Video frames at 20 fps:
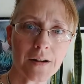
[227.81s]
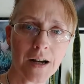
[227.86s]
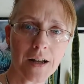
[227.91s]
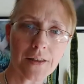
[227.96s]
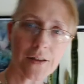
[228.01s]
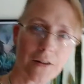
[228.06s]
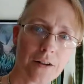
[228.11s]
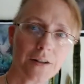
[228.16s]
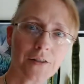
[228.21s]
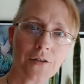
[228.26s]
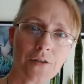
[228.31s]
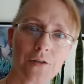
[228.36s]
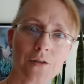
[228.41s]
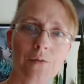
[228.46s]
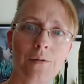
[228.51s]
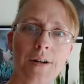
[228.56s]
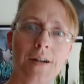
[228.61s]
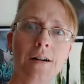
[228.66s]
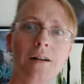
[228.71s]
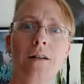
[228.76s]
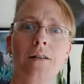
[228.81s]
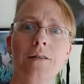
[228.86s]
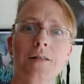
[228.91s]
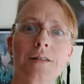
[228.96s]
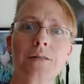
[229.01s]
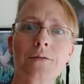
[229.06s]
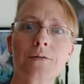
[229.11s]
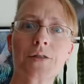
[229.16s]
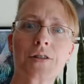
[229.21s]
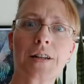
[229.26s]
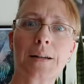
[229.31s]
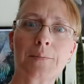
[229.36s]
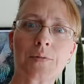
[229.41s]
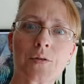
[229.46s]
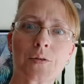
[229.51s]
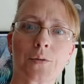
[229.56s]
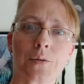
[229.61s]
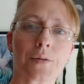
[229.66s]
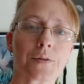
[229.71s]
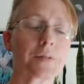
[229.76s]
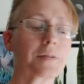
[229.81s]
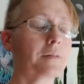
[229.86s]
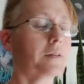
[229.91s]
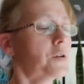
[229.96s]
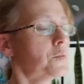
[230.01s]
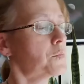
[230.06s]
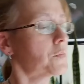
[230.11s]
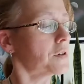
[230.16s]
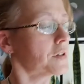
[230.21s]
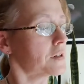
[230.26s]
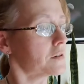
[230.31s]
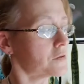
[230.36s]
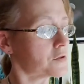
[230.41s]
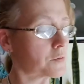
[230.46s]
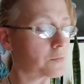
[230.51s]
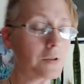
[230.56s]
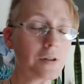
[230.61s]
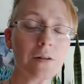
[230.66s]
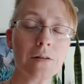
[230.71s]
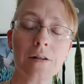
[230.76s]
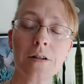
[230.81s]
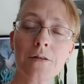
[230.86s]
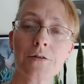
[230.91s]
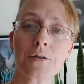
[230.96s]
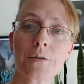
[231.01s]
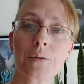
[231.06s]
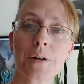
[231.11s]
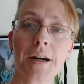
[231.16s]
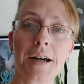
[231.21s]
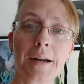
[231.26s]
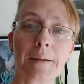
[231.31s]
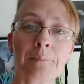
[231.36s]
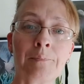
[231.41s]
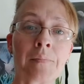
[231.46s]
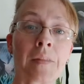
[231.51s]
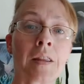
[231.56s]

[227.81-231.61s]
I thought I took away all those little step stools. Nope, where there's a will, there's a way.